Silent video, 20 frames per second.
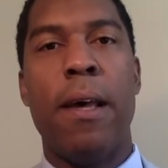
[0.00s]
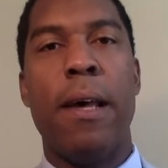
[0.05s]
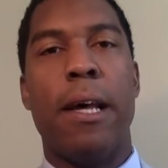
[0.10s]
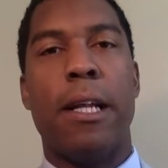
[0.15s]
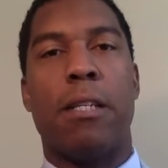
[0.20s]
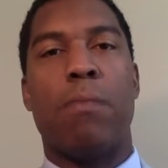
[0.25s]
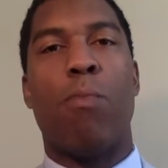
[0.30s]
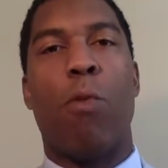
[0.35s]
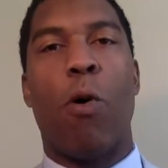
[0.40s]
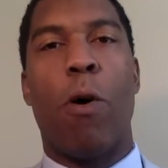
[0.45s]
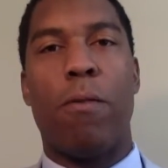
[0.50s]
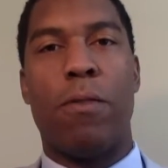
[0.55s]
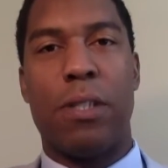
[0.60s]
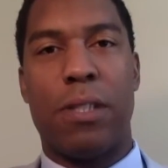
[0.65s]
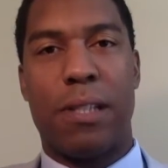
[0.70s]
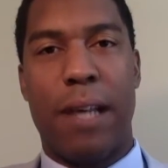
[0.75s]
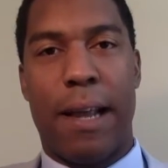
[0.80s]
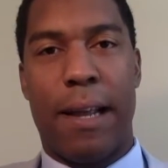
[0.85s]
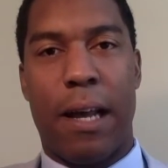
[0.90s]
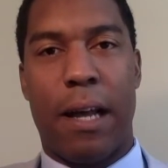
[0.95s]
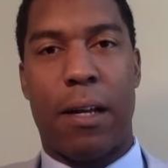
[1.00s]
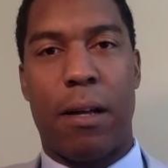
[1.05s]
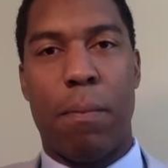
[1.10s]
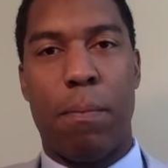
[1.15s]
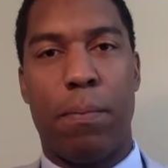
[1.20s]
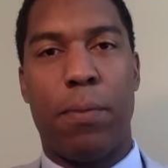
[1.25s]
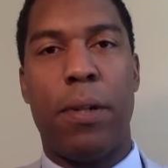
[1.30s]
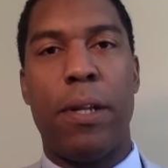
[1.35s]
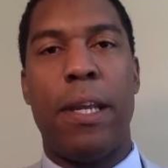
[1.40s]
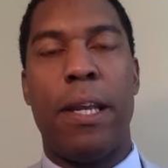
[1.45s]
It's more of just like a
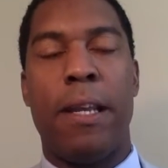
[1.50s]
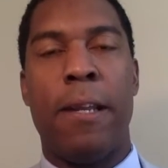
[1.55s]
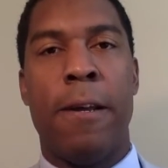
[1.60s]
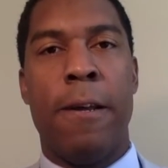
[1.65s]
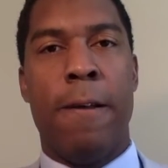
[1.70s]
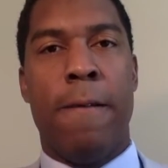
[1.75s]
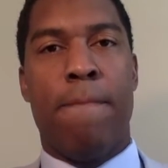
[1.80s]
complete,